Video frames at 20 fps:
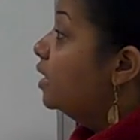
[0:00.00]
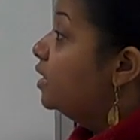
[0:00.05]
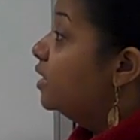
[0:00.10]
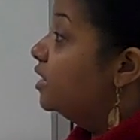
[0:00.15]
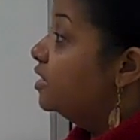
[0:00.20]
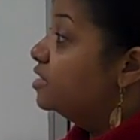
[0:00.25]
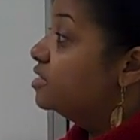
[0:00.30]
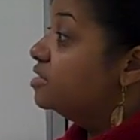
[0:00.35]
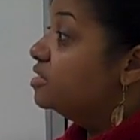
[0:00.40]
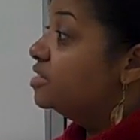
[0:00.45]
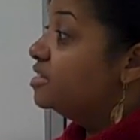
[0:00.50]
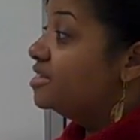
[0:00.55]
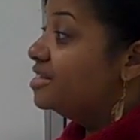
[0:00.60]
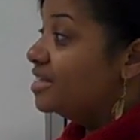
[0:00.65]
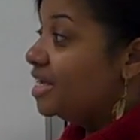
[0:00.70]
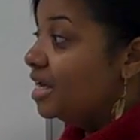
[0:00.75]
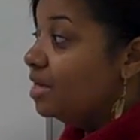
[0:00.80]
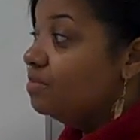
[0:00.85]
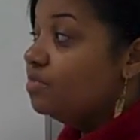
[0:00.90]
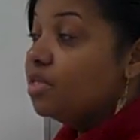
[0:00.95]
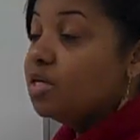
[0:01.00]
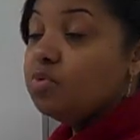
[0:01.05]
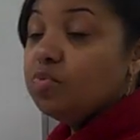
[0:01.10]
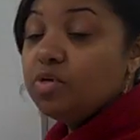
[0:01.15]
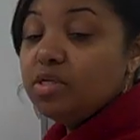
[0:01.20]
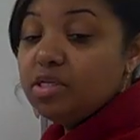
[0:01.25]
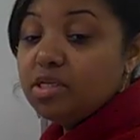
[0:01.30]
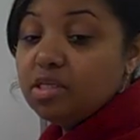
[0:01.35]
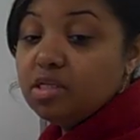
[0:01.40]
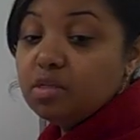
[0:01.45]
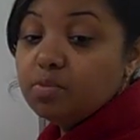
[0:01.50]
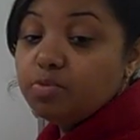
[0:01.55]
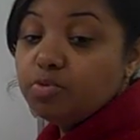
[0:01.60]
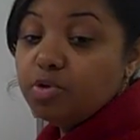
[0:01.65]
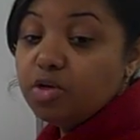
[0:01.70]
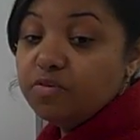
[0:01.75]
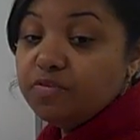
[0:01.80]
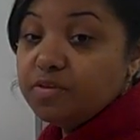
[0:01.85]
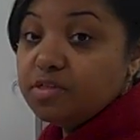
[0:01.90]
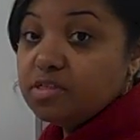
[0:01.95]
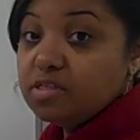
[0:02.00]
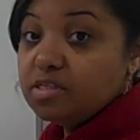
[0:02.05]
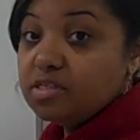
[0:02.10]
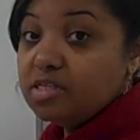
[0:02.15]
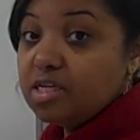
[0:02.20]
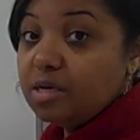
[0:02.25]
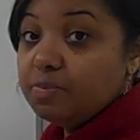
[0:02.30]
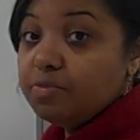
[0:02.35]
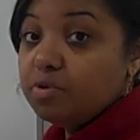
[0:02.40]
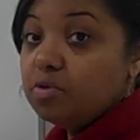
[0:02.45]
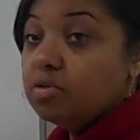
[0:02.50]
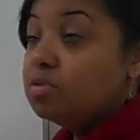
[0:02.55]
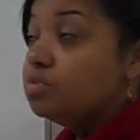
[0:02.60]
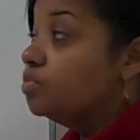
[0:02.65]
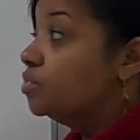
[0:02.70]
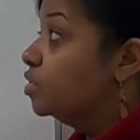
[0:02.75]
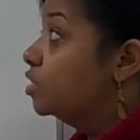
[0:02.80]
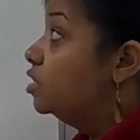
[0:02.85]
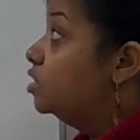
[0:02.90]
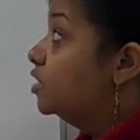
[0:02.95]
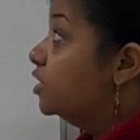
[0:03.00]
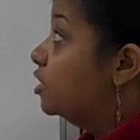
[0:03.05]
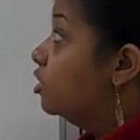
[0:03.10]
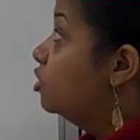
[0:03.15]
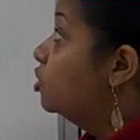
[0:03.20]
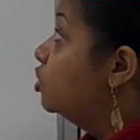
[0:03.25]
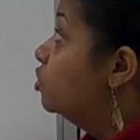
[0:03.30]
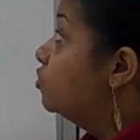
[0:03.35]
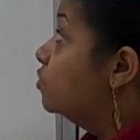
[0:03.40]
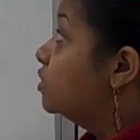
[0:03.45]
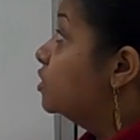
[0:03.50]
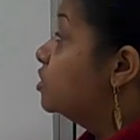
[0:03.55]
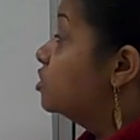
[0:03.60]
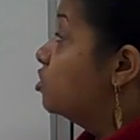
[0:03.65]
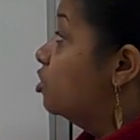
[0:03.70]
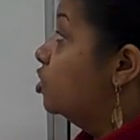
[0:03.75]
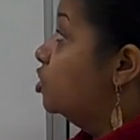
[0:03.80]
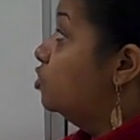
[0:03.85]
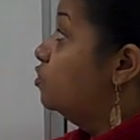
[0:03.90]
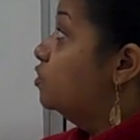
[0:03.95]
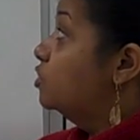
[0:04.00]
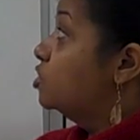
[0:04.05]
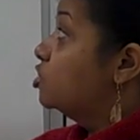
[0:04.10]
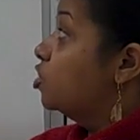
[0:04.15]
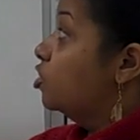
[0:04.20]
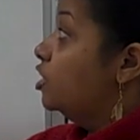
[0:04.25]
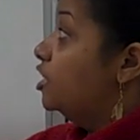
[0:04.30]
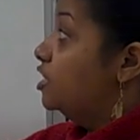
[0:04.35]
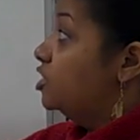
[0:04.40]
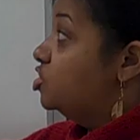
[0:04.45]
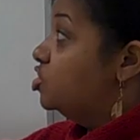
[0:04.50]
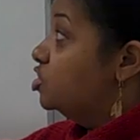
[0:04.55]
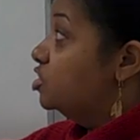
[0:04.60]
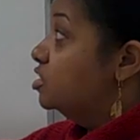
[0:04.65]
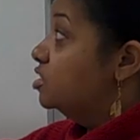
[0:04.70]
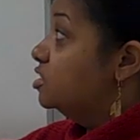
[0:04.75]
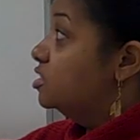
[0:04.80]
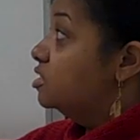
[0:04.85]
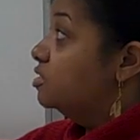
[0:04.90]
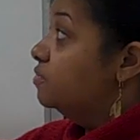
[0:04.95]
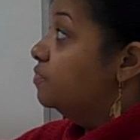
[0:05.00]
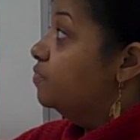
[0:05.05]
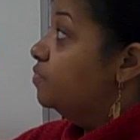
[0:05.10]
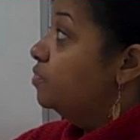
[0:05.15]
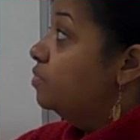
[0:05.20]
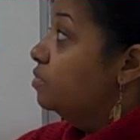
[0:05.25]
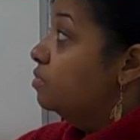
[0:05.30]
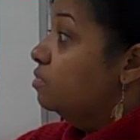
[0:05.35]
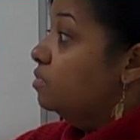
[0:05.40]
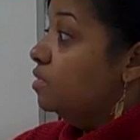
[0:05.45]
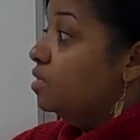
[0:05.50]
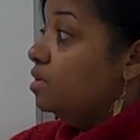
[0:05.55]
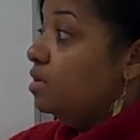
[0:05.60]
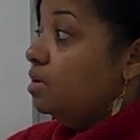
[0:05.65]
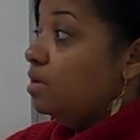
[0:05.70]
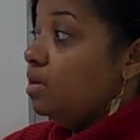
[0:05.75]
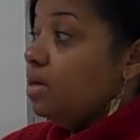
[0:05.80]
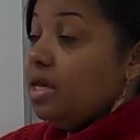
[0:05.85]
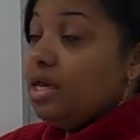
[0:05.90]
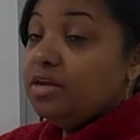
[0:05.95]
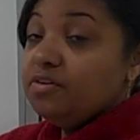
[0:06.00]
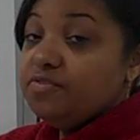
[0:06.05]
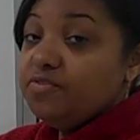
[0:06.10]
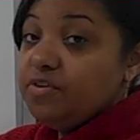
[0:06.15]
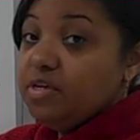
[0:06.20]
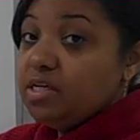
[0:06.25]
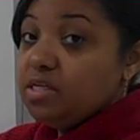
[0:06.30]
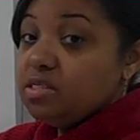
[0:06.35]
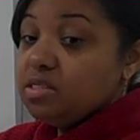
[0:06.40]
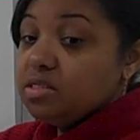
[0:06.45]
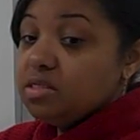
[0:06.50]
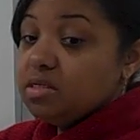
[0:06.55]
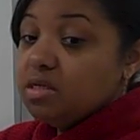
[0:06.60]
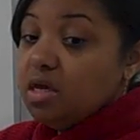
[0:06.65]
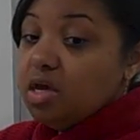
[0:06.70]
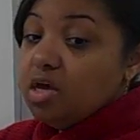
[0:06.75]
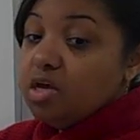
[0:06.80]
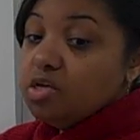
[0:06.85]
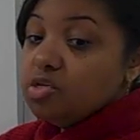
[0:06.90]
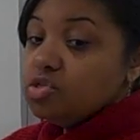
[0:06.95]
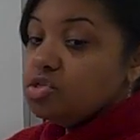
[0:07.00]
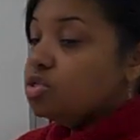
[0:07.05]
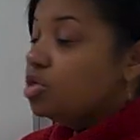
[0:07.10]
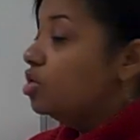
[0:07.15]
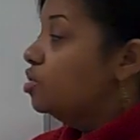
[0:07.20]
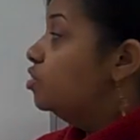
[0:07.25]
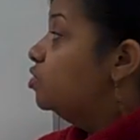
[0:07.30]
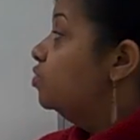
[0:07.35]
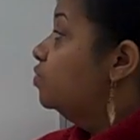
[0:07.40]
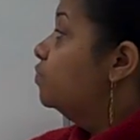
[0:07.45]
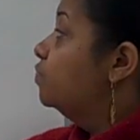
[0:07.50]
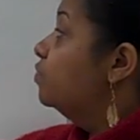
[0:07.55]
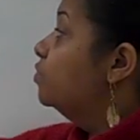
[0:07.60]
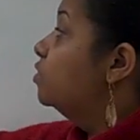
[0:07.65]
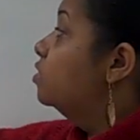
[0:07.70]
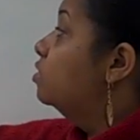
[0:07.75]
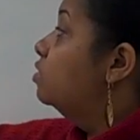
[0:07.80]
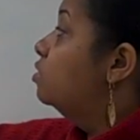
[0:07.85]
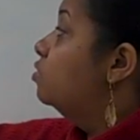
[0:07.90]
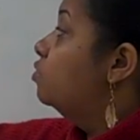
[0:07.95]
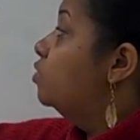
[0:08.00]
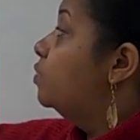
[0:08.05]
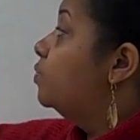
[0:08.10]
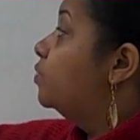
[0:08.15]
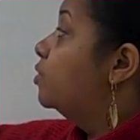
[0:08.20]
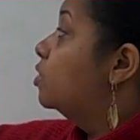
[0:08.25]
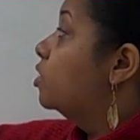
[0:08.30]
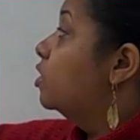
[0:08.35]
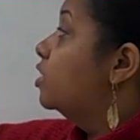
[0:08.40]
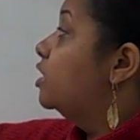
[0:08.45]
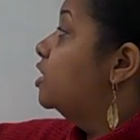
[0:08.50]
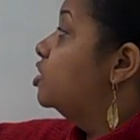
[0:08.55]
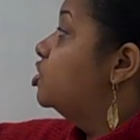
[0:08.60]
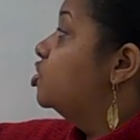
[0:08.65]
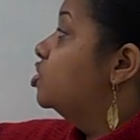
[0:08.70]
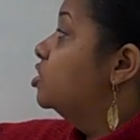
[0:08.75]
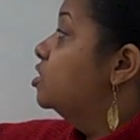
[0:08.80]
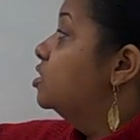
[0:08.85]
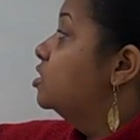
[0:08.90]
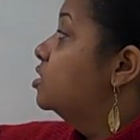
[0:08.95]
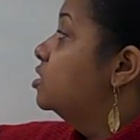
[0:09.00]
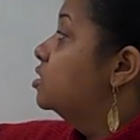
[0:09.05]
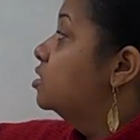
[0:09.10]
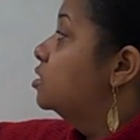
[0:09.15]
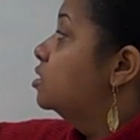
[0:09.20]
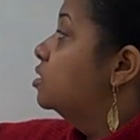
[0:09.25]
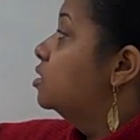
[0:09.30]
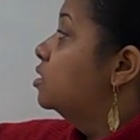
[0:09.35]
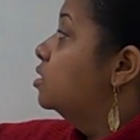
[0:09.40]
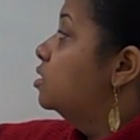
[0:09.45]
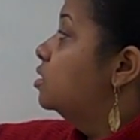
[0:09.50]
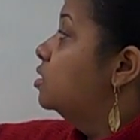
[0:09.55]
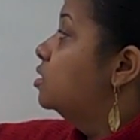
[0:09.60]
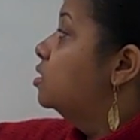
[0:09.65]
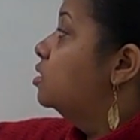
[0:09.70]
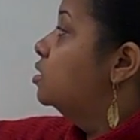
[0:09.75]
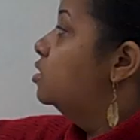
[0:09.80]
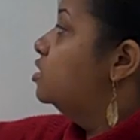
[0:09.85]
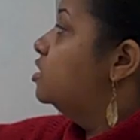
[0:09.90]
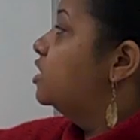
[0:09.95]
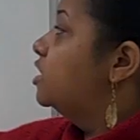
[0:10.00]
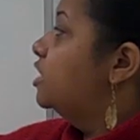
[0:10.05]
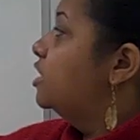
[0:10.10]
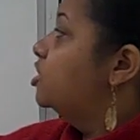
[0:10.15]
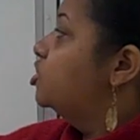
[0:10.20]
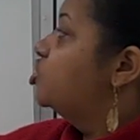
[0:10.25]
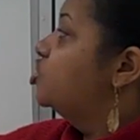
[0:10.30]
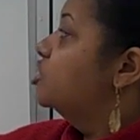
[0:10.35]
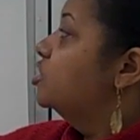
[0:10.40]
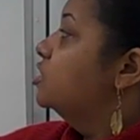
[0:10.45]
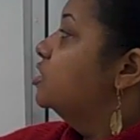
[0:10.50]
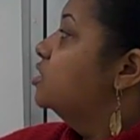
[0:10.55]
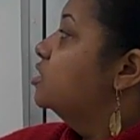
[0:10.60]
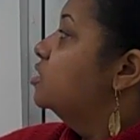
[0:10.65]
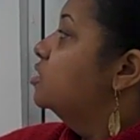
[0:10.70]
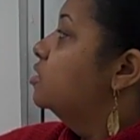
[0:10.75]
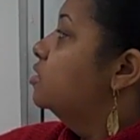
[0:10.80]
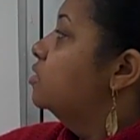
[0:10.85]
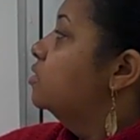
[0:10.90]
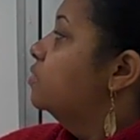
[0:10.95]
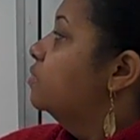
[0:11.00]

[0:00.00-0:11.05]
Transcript: is the same thing we did in the previous example. We're going to look at our units. Our units are inches and feet. So we put our inches to inches